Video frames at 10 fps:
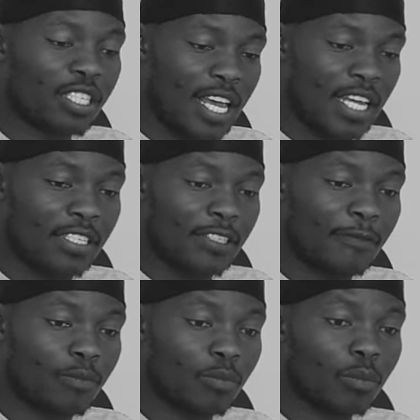that
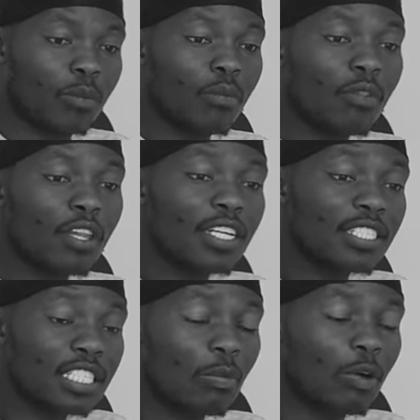
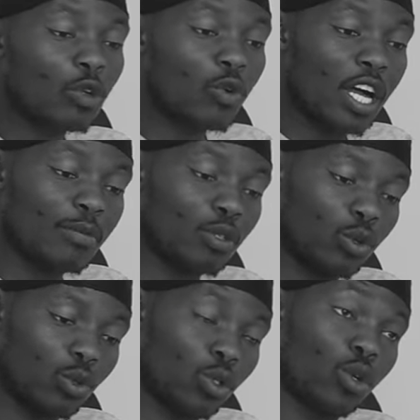someone who comes
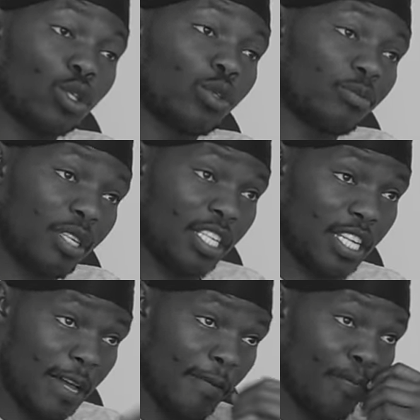through social
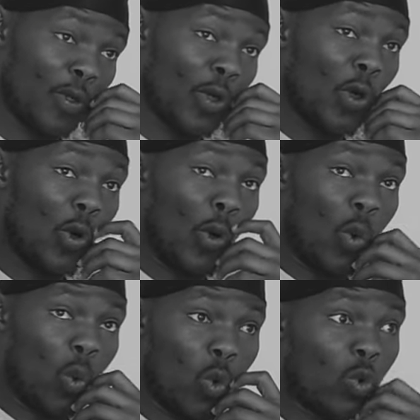media
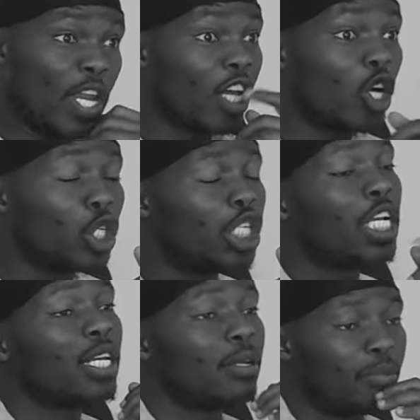will
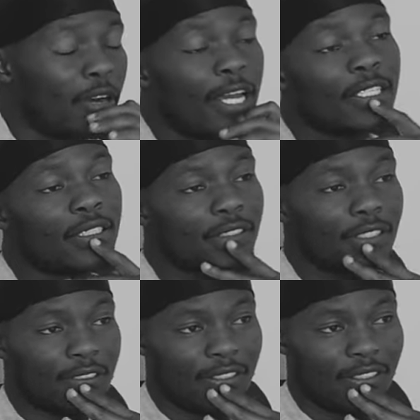negotiate a price
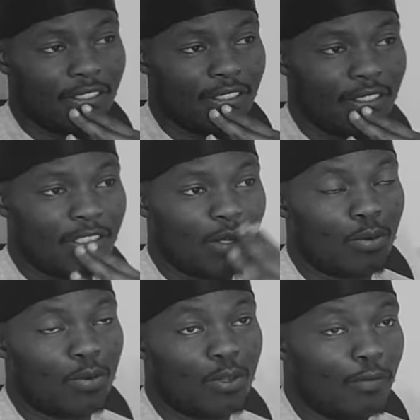
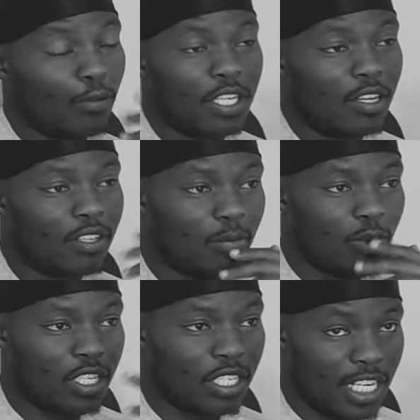They'll, if you tell them
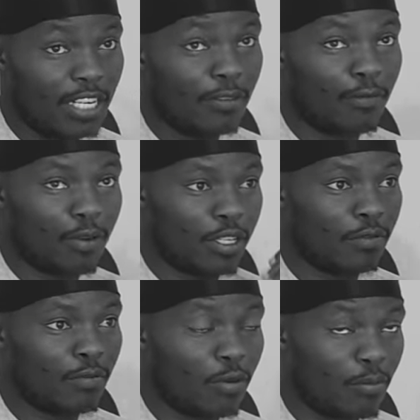we clean for is
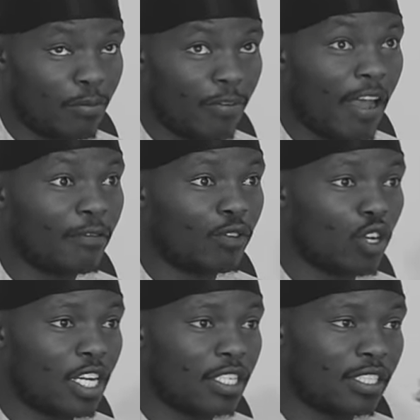from five
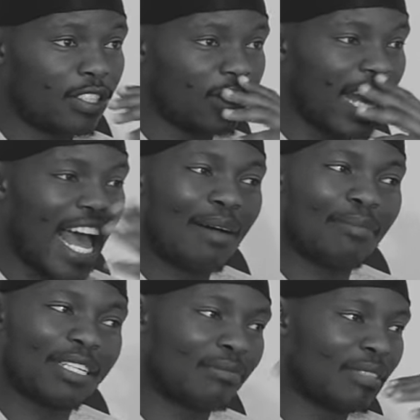dollars, they'll say, mm. ah,
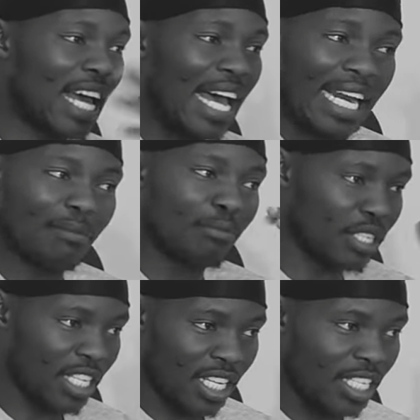but dad, I'm
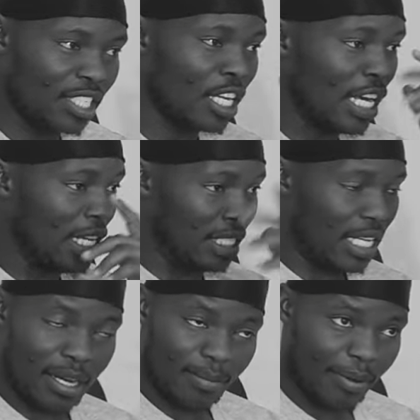bringing in
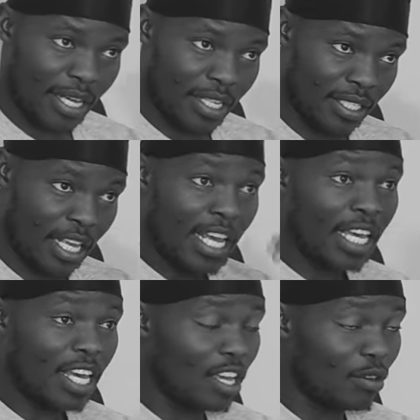ten pairs.
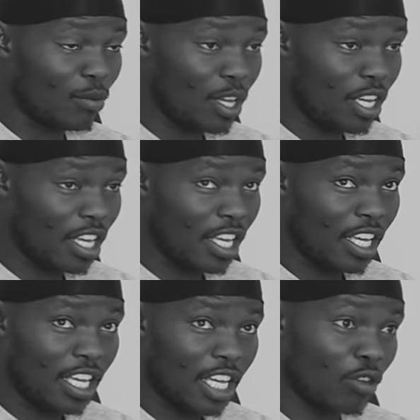Can
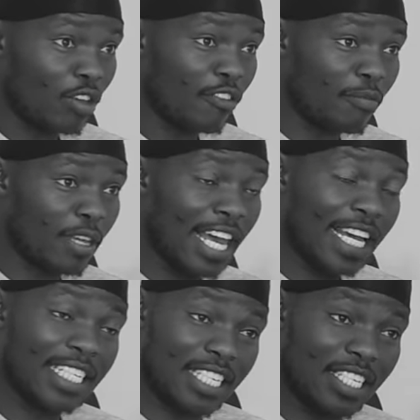we? Can you give me
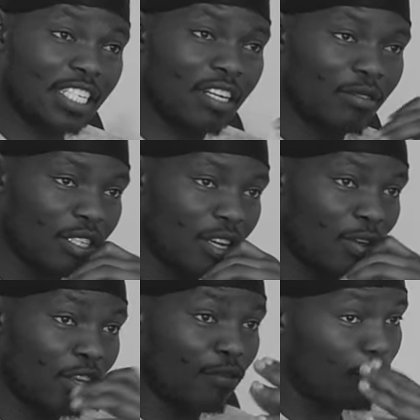like a discount? I'll
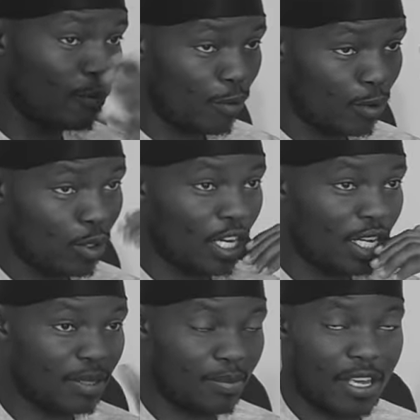give you four
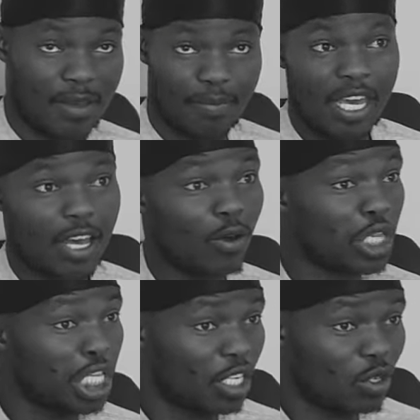dollars a pair
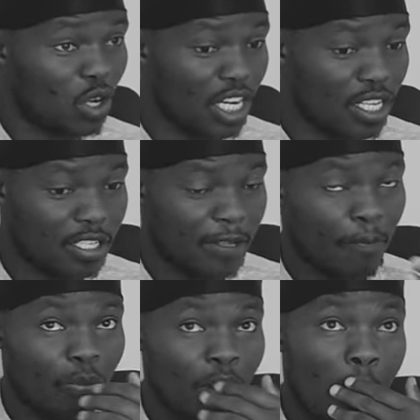or three dollars. Yeah.
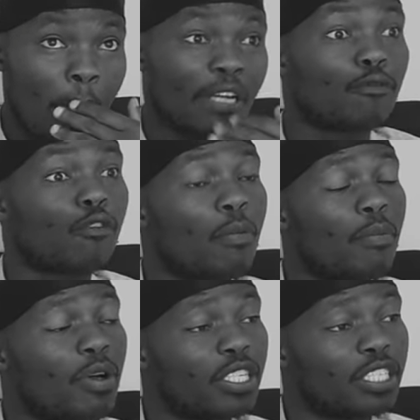But for a
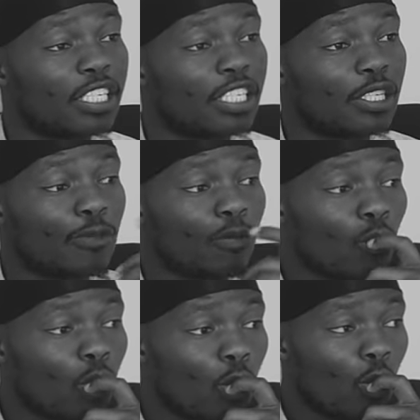person
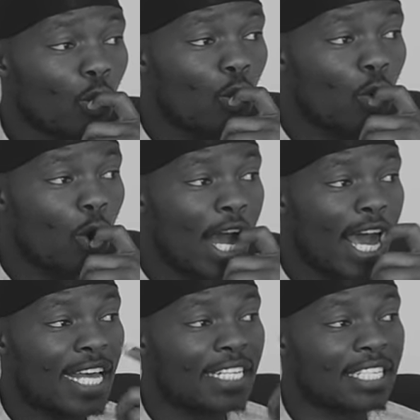who
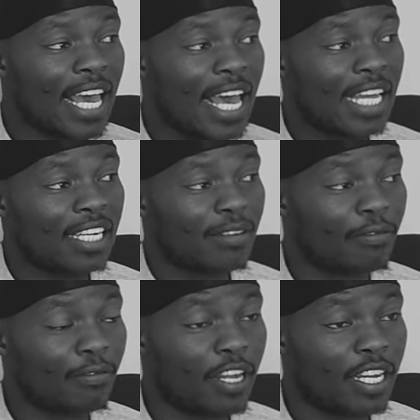has had a
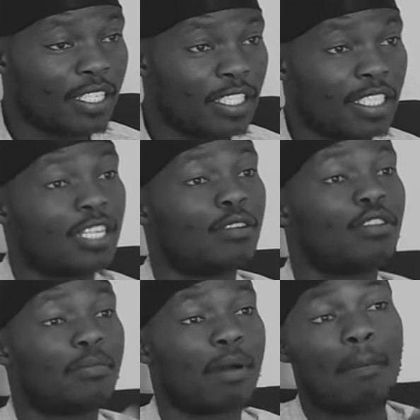friend tell
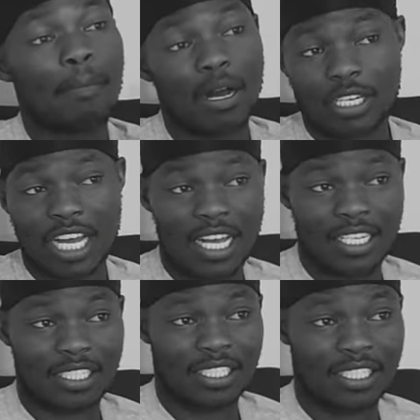them yeah, about us,
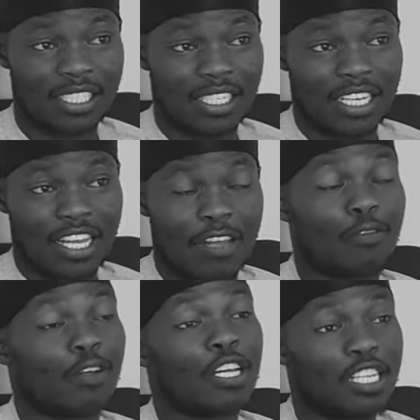mouth, isn't
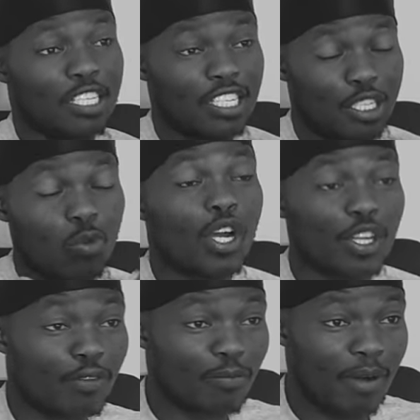it? and it's
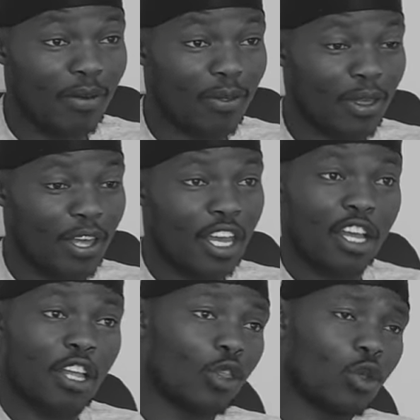word of mouth.
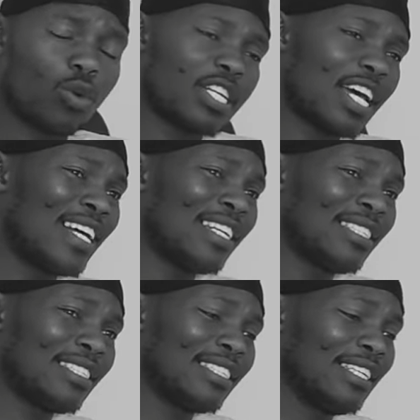Those
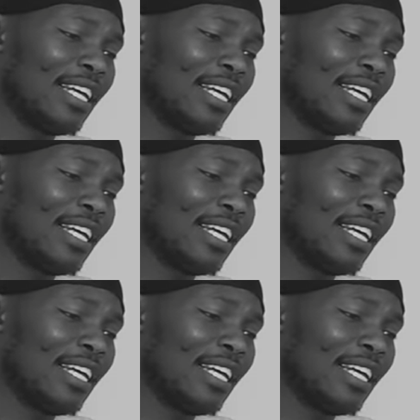guys,